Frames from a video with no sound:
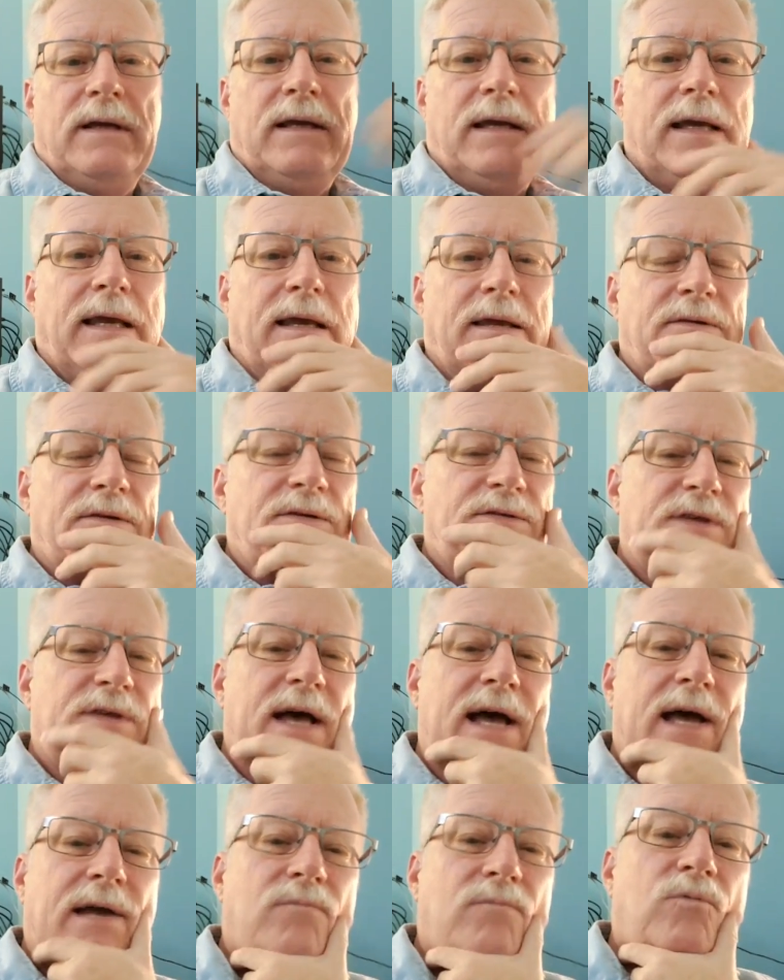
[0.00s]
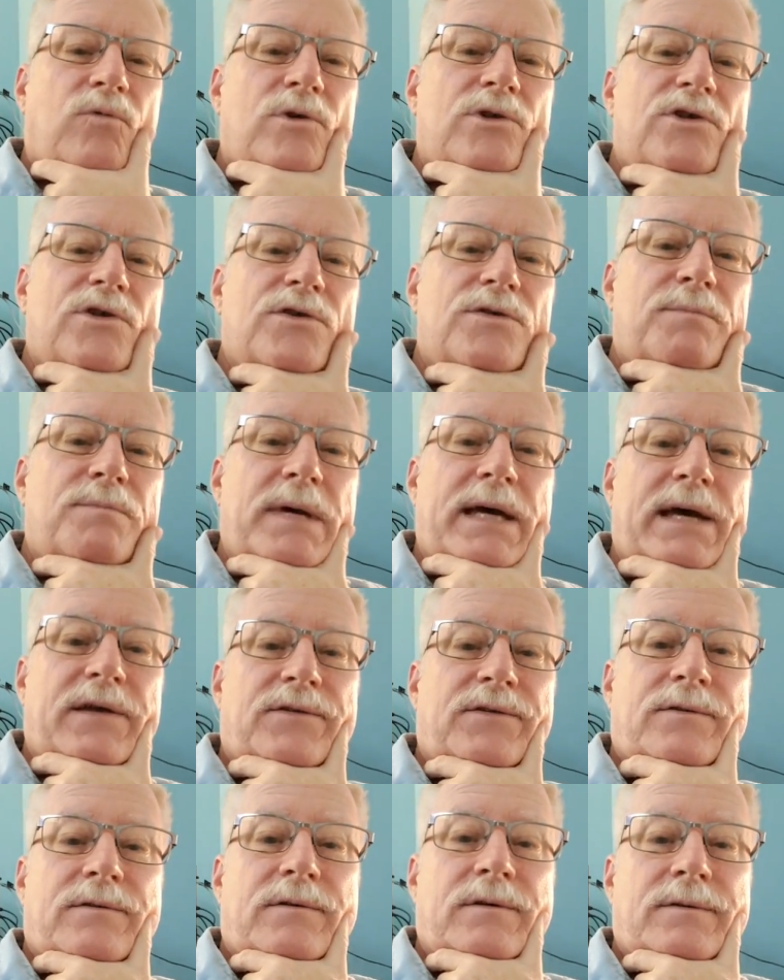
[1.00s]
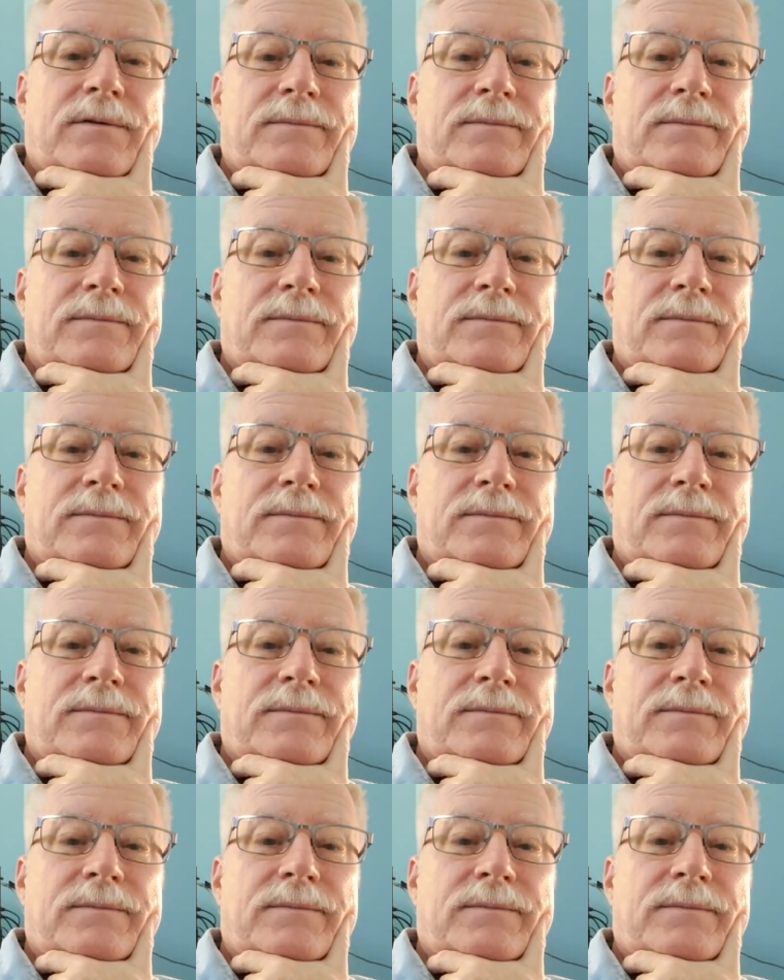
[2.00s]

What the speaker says: and decide which is best.